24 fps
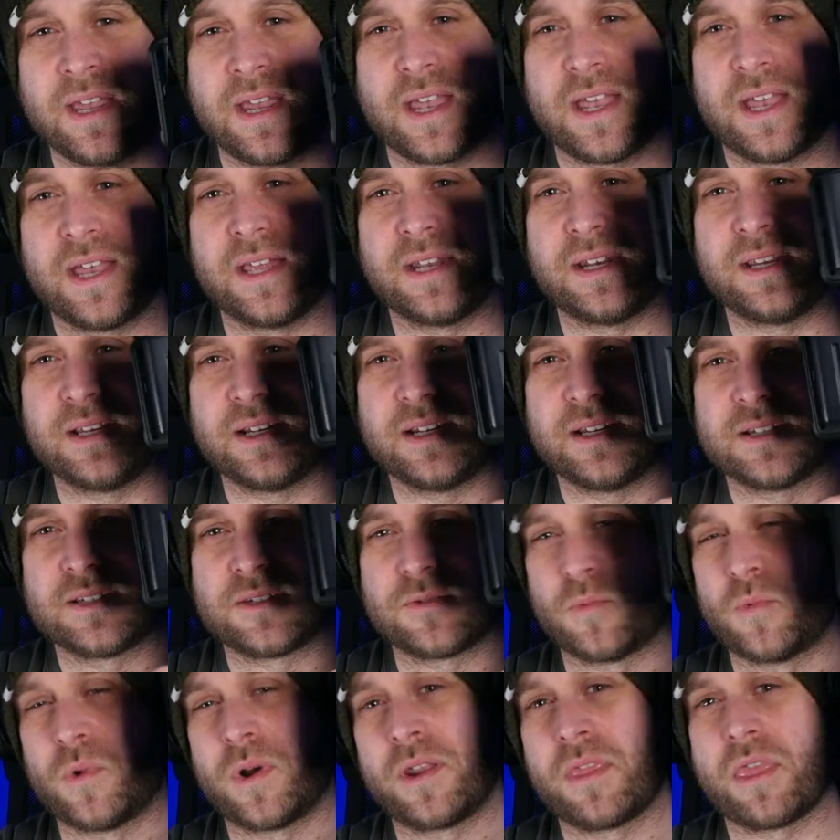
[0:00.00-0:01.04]
and it is
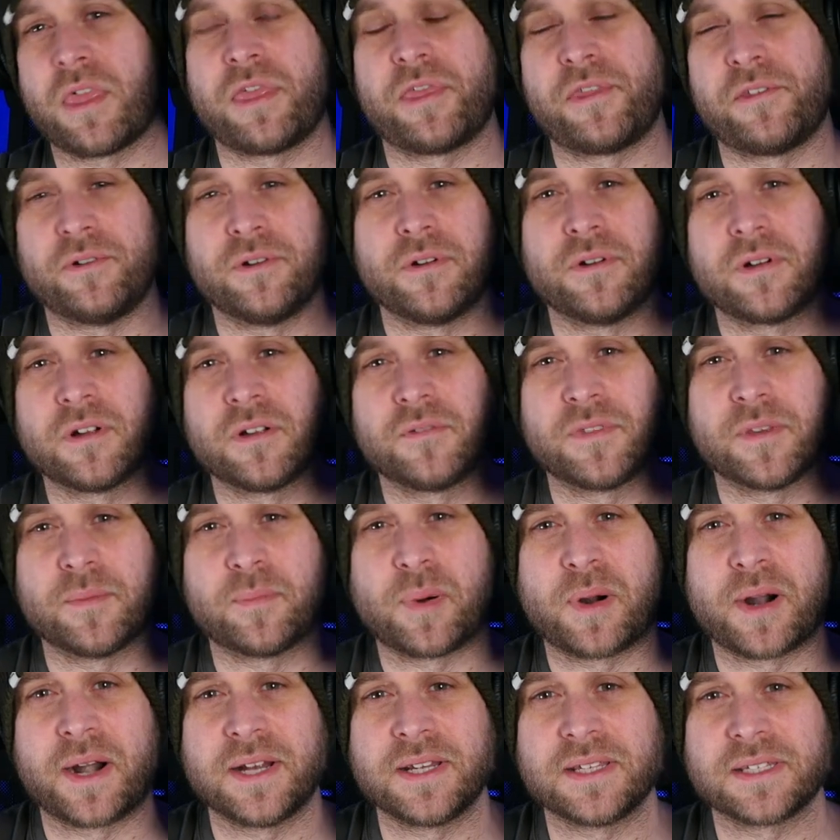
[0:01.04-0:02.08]
one third of the
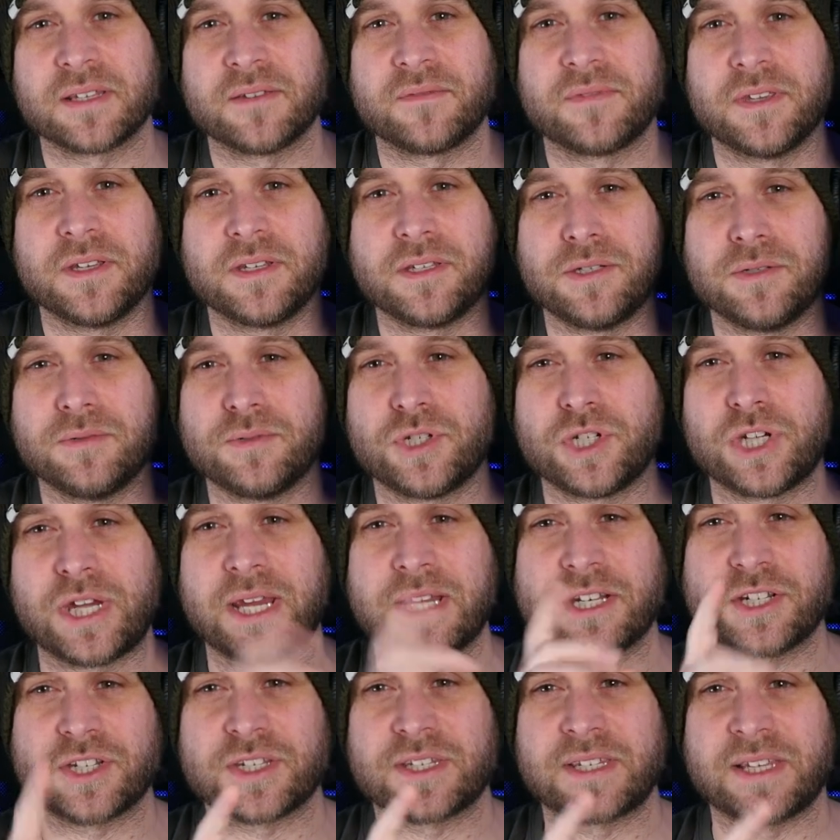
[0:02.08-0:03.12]
price of the new
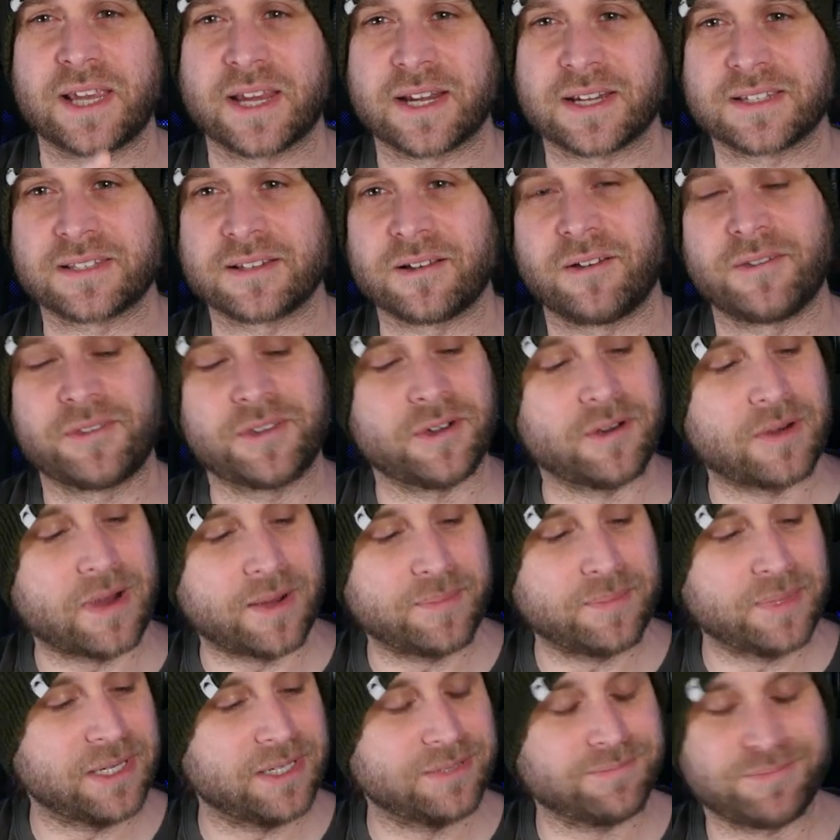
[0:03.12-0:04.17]
GH6. Although, I
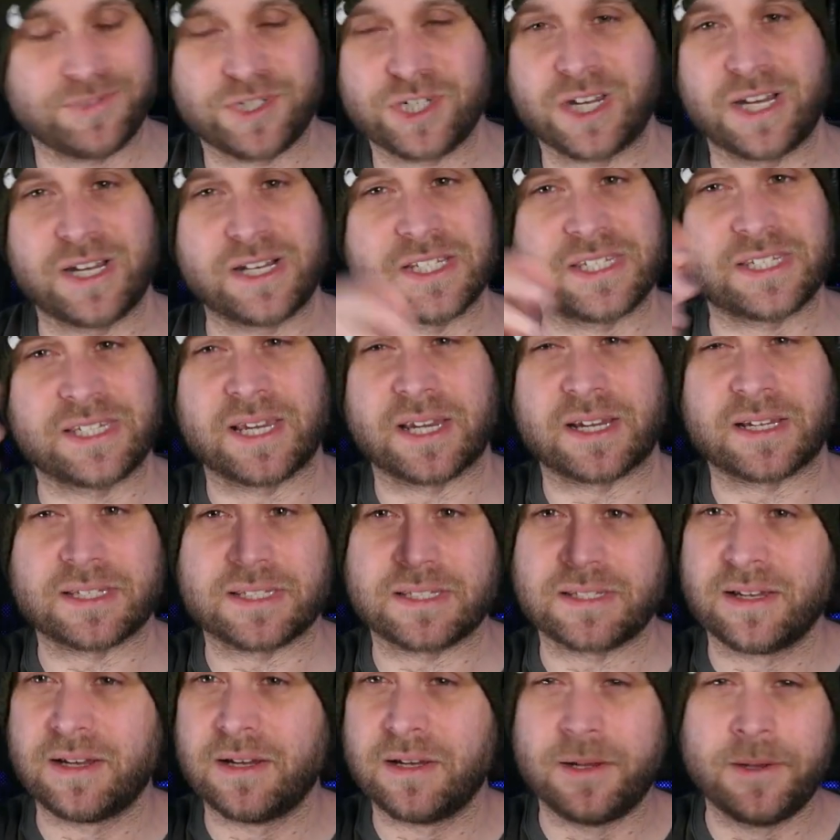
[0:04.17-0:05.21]
mean,
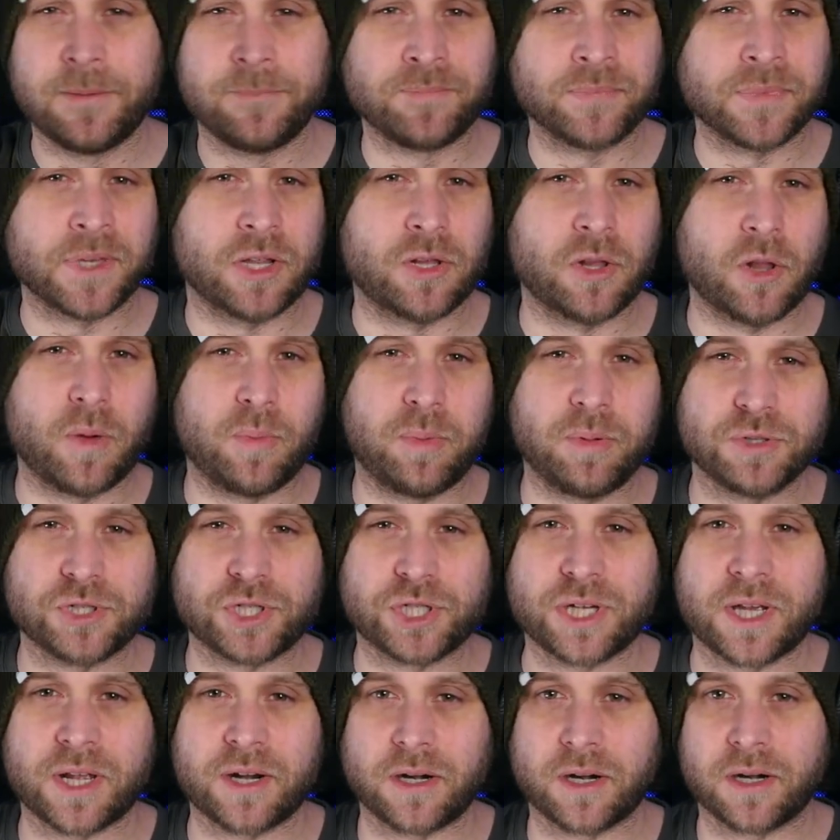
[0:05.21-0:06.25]
GH6, global
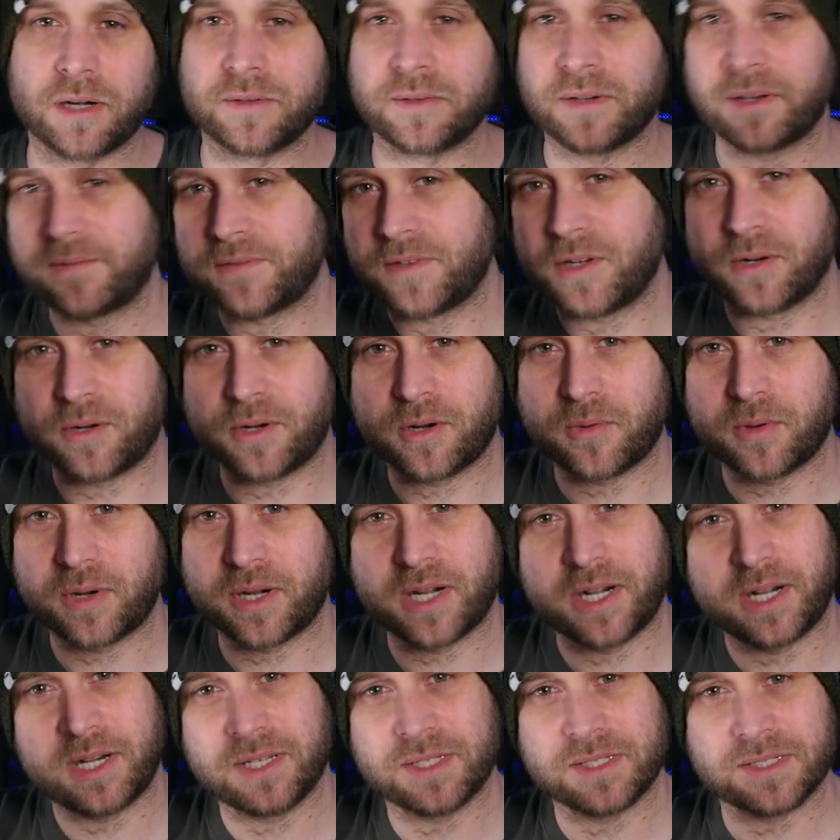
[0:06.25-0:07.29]
shutter. If you don't know what
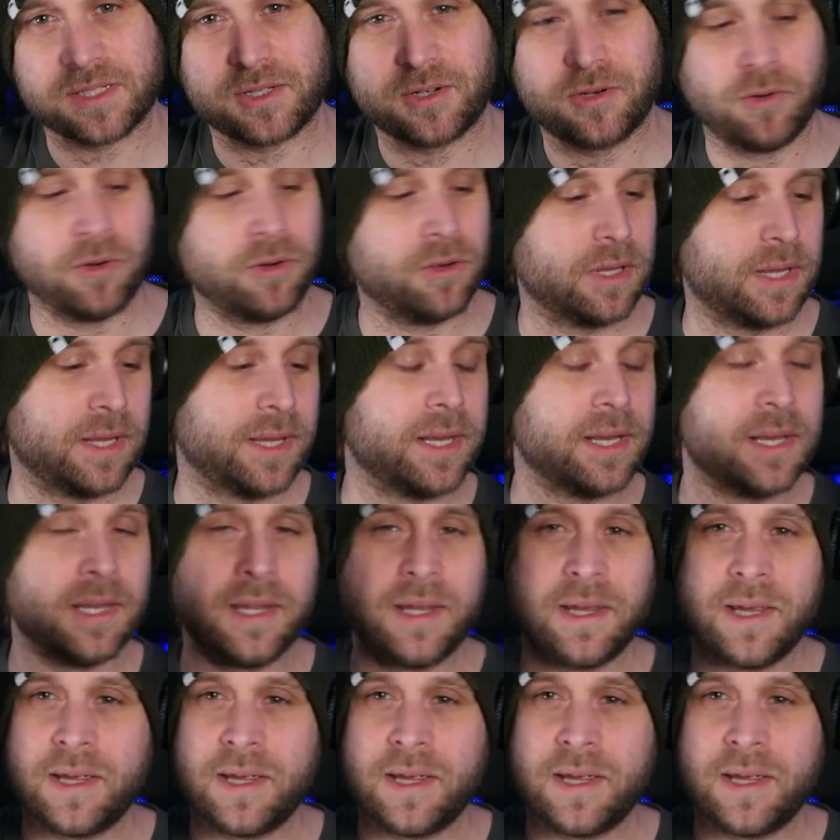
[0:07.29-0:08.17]
it is, Google it.